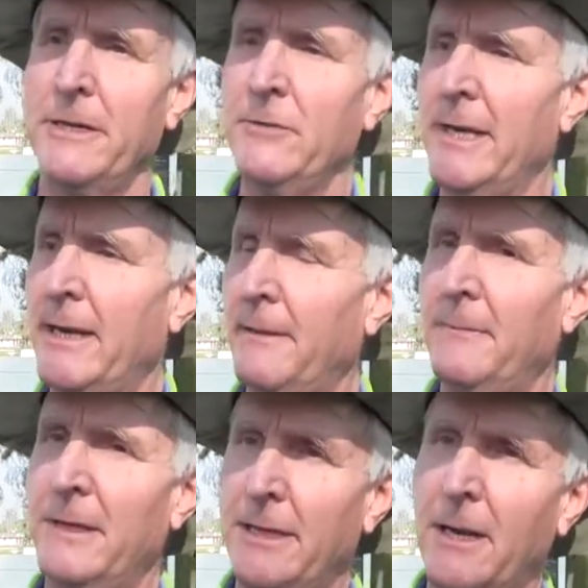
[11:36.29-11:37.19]
You
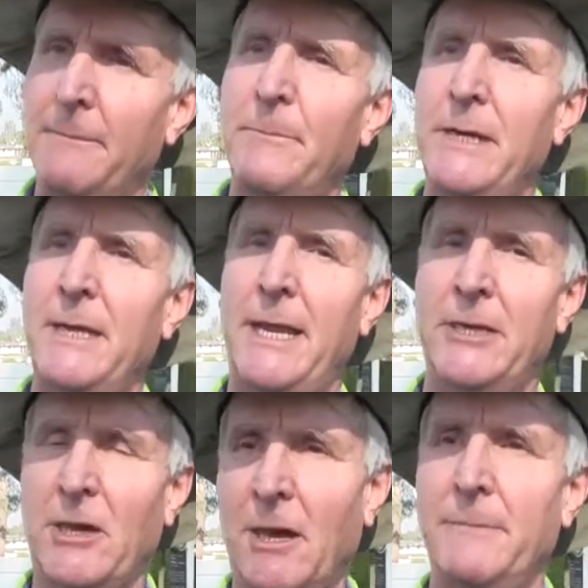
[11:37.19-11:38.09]
cannot be a
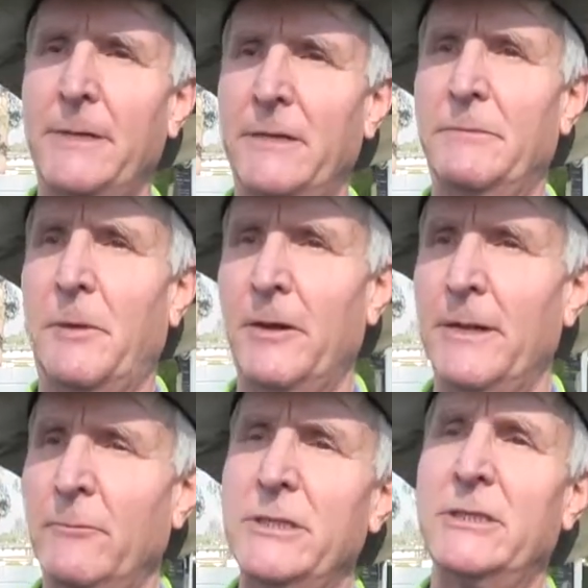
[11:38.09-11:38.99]
Communist
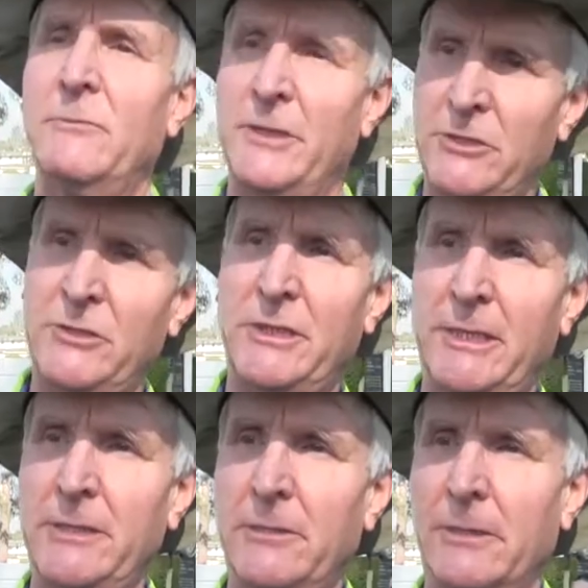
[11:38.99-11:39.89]
Party, which is what you
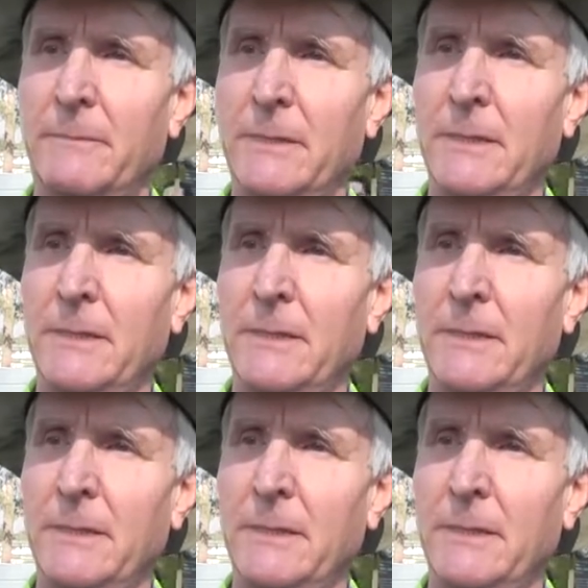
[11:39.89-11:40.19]
see in Europe.